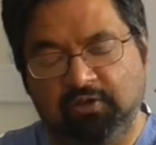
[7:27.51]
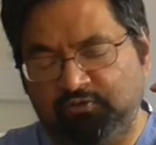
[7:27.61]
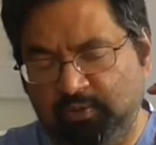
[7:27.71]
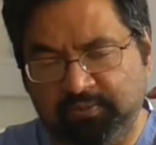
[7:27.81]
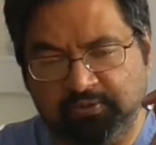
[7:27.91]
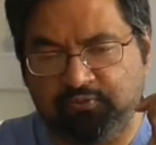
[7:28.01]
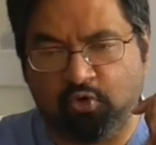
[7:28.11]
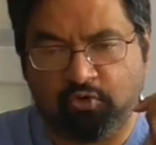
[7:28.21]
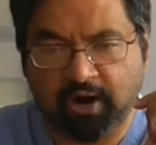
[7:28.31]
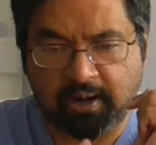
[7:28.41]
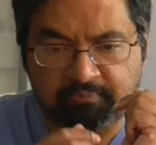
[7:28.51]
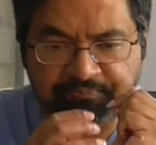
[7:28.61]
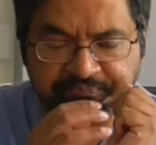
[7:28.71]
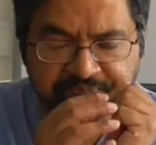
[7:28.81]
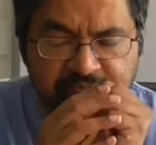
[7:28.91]
from the
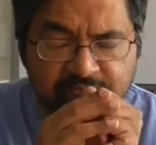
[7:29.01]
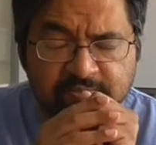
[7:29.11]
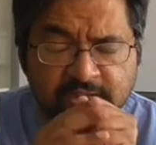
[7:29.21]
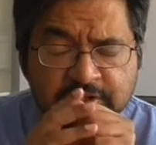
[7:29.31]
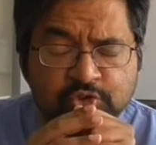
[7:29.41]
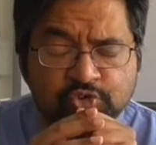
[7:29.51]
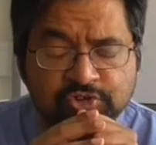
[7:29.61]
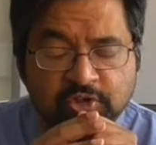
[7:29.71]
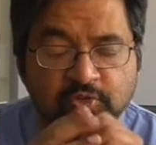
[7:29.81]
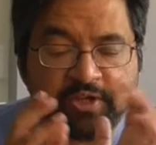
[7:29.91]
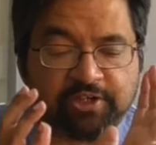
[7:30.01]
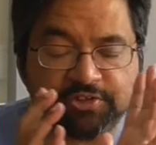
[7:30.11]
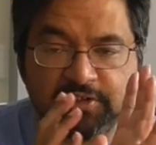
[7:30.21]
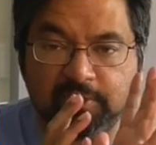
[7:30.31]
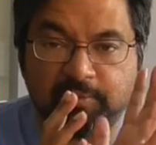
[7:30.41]
forearm, usual
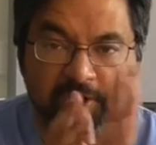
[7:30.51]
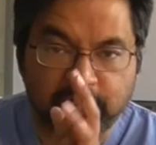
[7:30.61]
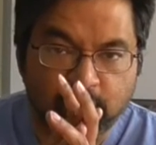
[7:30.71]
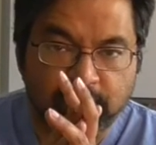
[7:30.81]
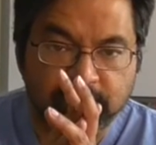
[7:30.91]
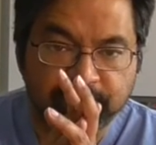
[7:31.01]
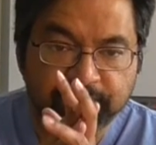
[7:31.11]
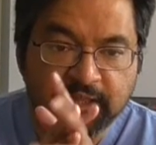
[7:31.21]
location to put it on.